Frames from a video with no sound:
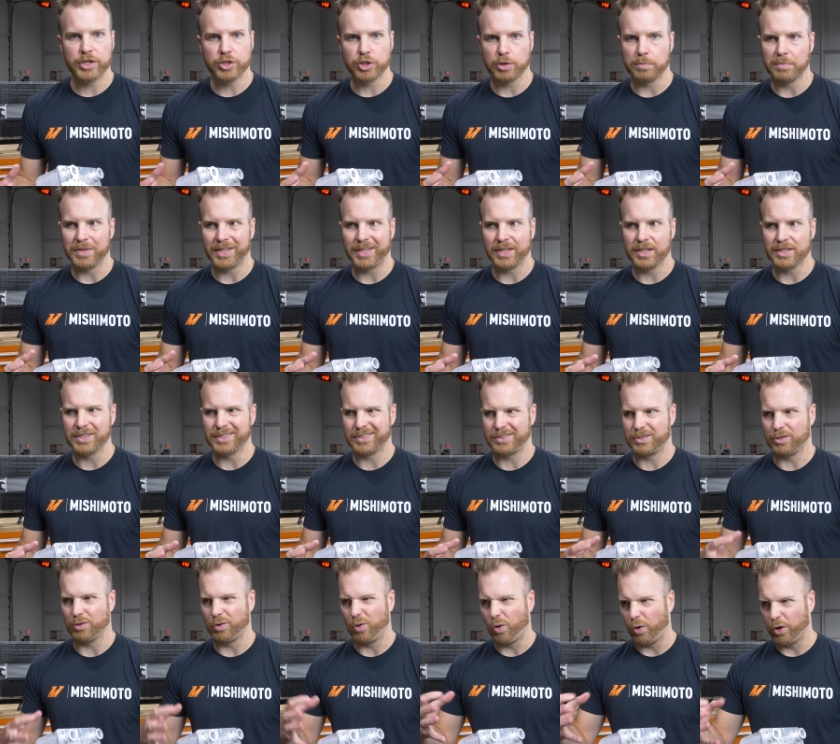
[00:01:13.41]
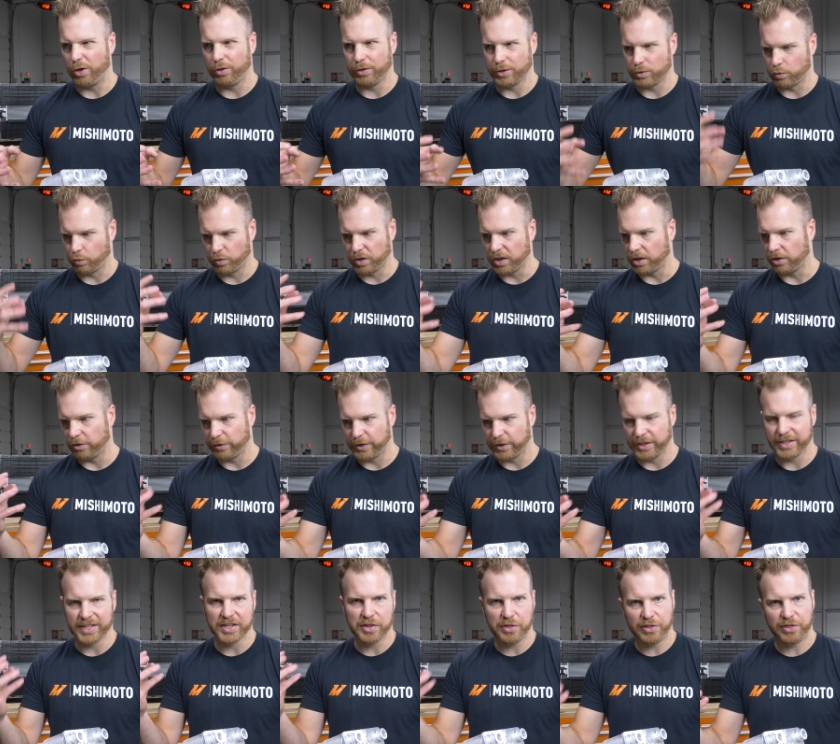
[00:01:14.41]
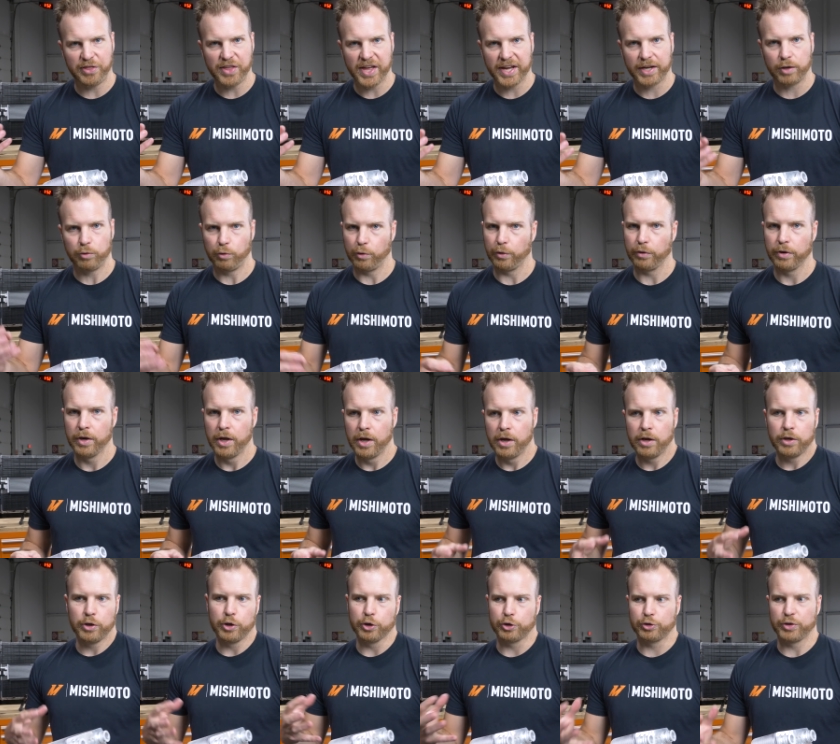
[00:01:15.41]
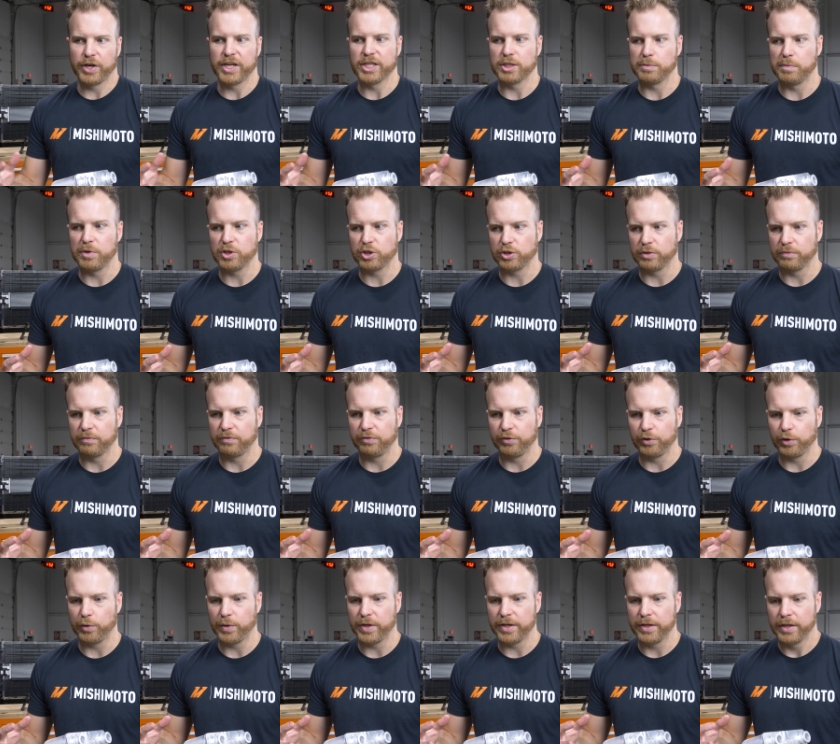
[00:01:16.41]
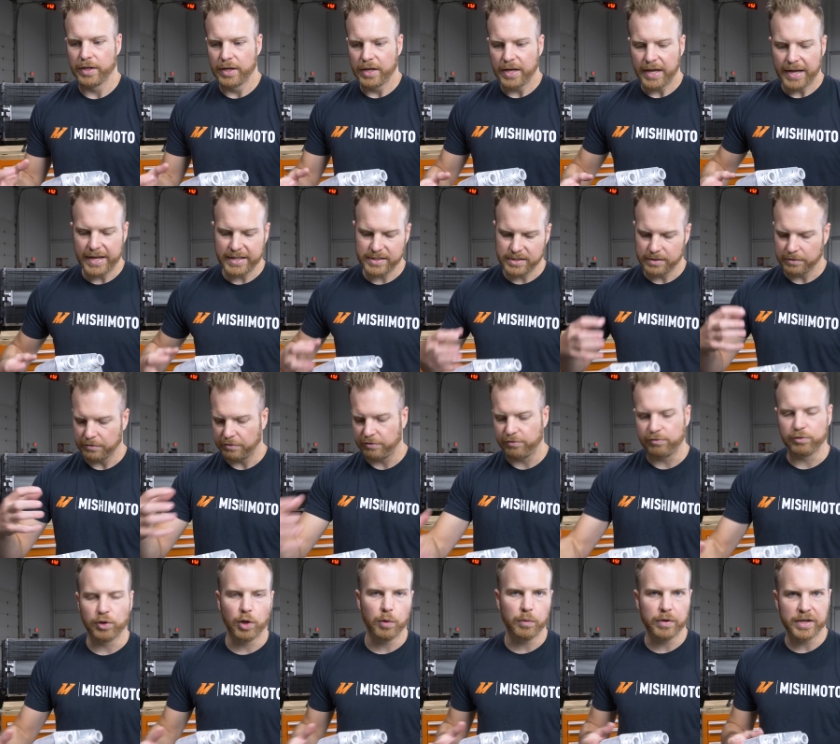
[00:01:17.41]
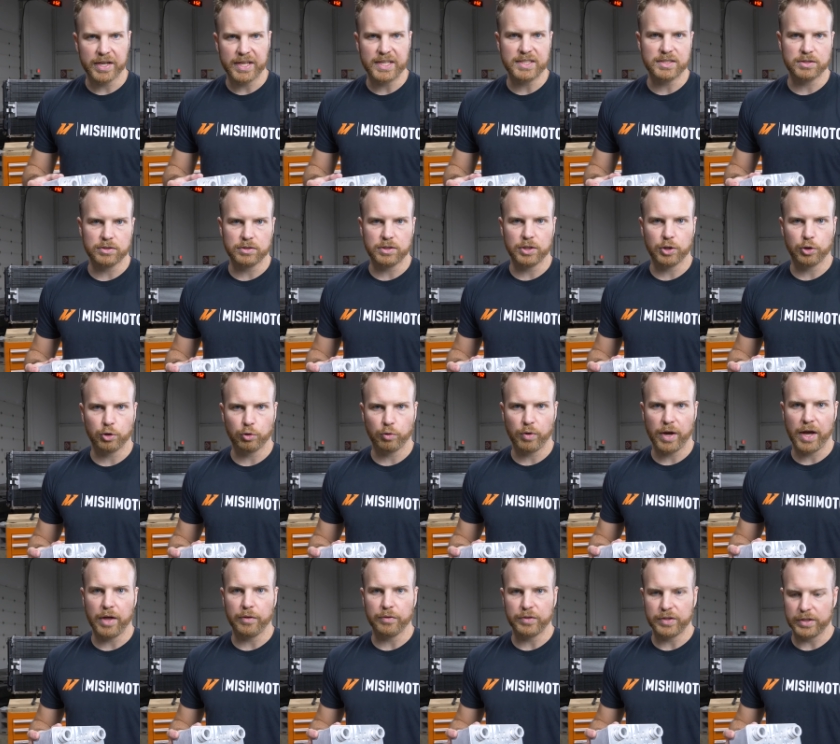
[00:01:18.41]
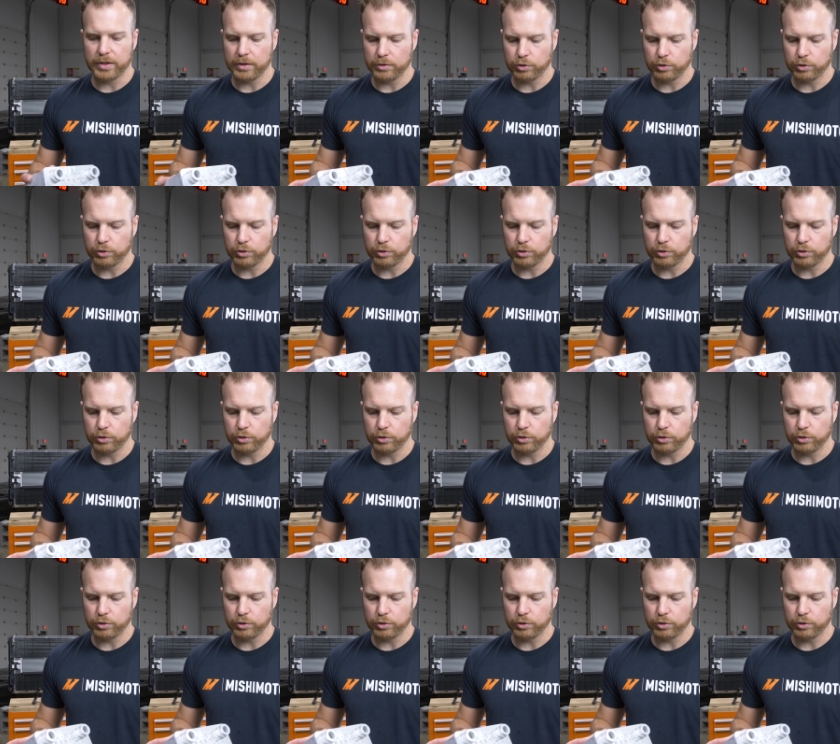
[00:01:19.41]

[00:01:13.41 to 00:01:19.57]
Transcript: engine because your oil is really really thick or your transmission fluid isn't flowing easily throughout the